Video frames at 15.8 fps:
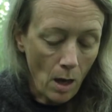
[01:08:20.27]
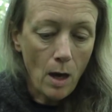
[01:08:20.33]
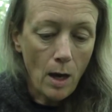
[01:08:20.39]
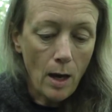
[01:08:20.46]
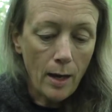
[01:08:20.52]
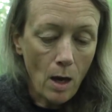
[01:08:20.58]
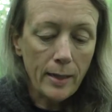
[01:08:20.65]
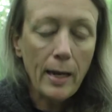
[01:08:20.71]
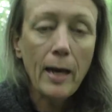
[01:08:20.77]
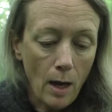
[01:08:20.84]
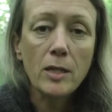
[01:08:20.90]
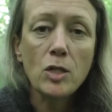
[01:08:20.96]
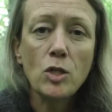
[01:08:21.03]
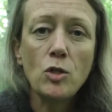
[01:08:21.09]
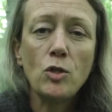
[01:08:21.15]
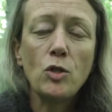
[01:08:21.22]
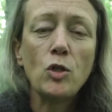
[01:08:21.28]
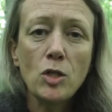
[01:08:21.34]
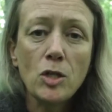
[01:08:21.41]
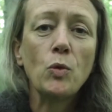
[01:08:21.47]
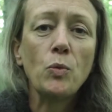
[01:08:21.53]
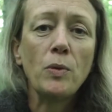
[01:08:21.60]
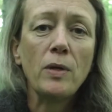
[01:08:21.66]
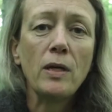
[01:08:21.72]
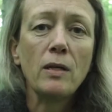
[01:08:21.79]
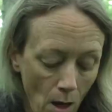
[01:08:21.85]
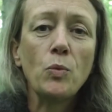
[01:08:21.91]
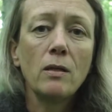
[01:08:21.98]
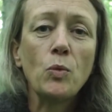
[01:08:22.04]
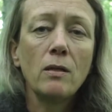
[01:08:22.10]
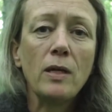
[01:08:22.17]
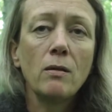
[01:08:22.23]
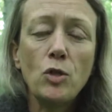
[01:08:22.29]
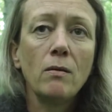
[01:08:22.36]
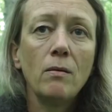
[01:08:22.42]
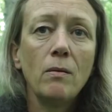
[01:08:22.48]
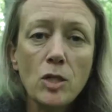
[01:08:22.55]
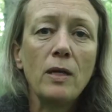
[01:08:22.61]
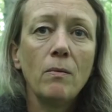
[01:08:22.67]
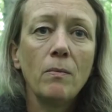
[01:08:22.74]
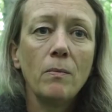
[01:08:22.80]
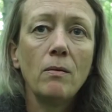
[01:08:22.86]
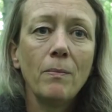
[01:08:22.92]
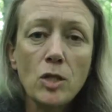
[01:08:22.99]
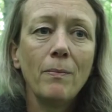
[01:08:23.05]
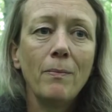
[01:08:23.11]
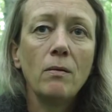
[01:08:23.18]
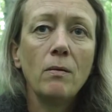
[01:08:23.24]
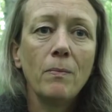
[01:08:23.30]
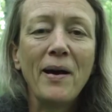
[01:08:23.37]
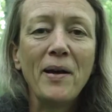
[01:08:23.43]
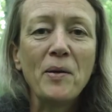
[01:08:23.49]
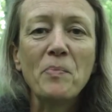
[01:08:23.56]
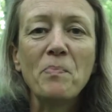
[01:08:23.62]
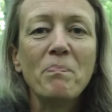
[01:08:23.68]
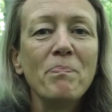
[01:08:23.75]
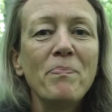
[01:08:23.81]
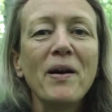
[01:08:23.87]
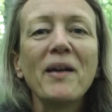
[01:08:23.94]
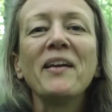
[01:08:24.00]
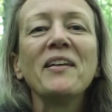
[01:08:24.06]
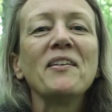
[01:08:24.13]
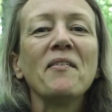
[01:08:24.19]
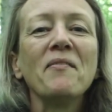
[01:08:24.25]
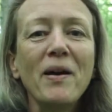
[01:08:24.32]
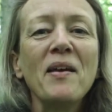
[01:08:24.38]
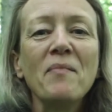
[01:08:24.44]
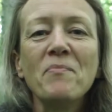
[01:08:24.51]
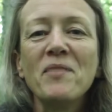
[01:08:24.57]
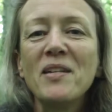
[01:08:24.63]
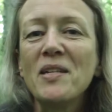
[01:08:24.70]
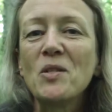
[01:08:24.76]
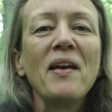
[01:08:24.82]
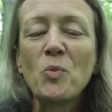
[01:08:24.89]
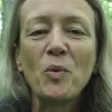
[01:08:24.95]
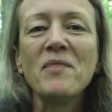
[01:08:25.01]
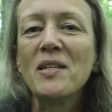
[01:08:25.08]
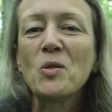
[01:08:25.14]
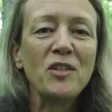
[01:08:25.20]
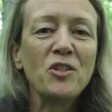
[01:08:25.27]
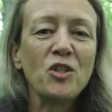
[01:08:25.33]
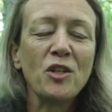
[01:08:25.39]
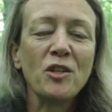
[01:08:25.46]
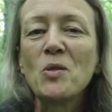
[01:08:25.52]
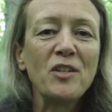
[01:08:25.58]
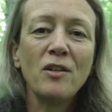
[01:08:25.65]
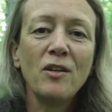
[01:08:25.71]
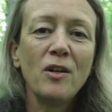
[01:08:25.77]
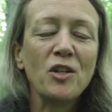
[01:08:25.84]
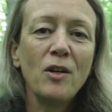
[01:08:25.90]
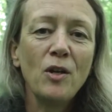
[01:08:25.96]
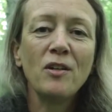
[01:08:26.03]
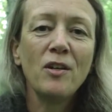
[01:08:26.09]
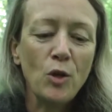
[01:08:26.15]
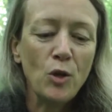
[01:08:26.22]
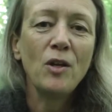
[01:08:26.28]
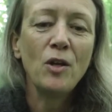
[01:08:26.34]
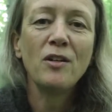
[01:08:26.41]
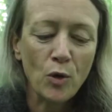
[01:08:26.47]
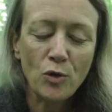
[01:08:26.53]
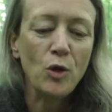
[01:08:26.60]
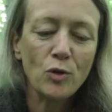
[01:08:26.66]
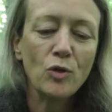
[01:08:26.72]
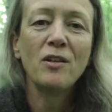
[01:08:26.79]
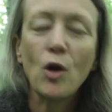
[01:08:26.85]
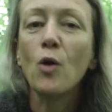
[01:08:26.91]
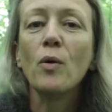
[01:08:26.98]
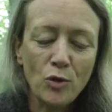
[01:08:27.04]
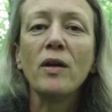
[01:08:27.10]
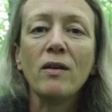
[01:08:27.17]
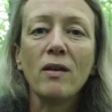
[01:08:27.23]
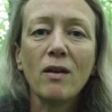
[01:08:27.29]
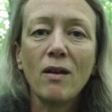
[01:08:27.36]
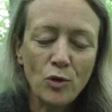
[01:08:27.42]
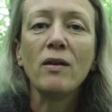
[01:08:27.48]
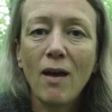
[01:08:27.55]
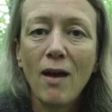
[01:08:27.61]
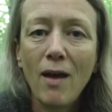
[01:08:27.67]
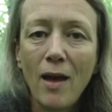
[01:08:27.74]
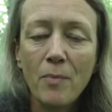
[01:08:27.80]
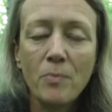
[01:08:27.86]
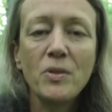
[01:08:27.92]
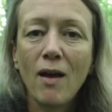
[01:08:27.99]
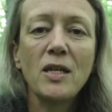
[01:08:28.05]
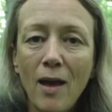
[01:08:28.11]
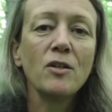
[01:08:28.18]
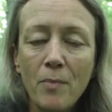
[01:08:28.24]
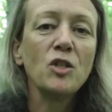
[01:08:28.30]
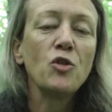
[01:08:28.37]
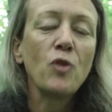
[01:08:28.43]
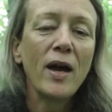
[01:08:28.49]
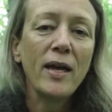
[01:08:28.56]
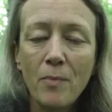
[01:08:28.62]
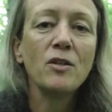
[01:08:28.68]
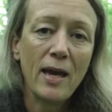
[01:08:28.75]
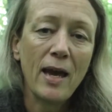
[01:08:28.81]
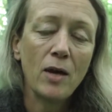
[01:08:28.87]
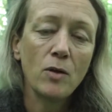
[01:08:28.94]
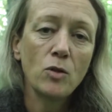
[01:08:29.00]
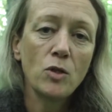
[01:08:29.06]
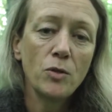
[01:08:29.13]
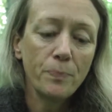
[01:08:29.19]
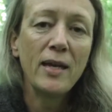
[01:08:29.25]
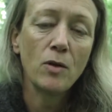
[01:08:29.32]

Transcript: And it has to do with my bucket of inspiration not going empty and drying out.